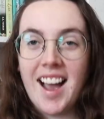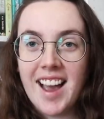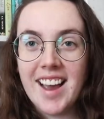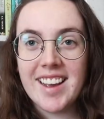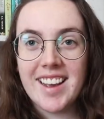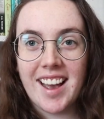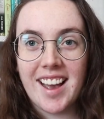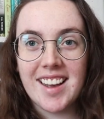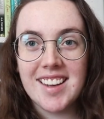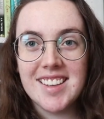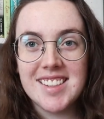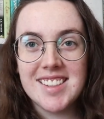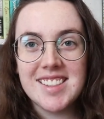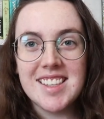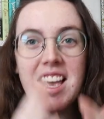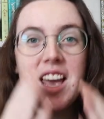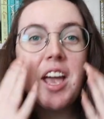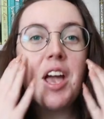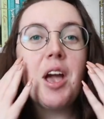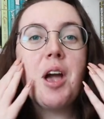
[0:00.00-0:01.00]
Hi, guys.
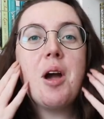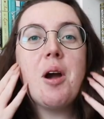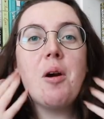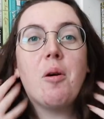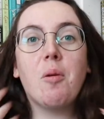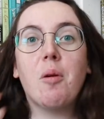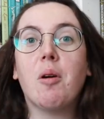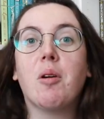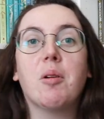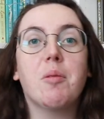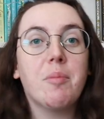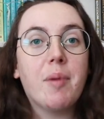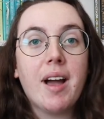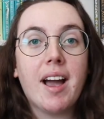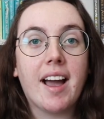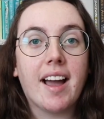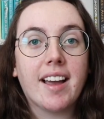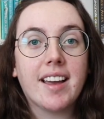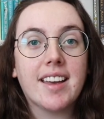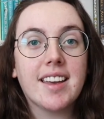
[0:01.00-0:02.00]
Welcome
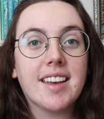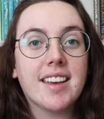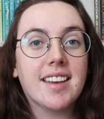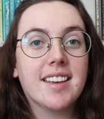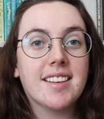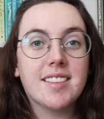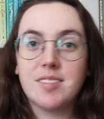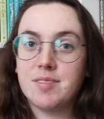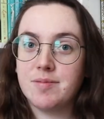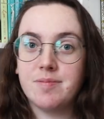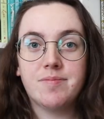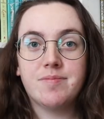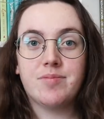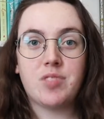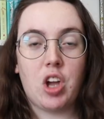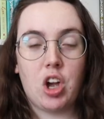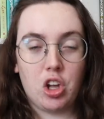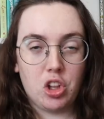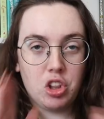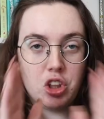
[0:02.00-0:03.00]
back.
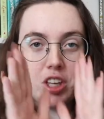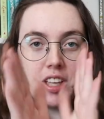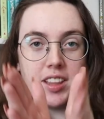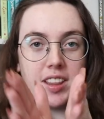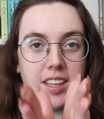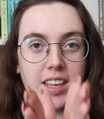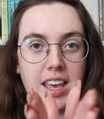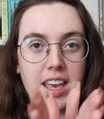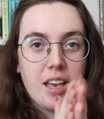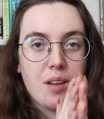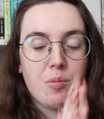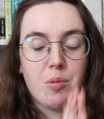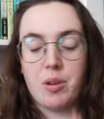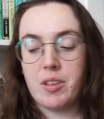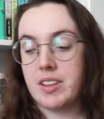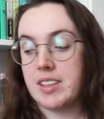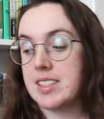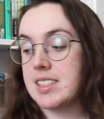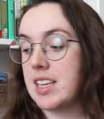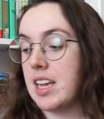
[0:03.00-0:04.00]
I'll oh, look at the camera
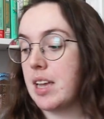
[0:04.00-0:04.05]
this